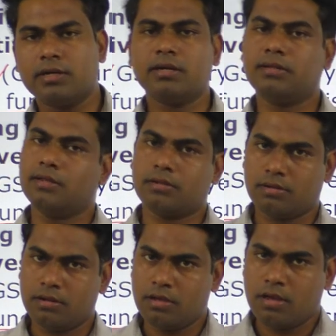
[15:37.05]

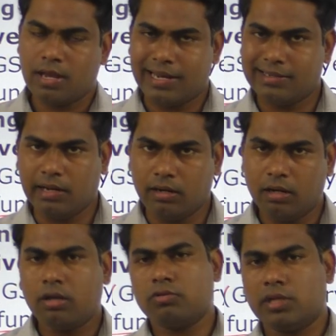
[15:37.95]
and
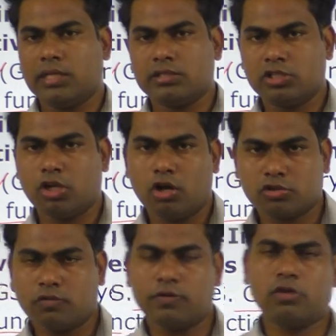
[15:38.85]
then you take the Xerox of it to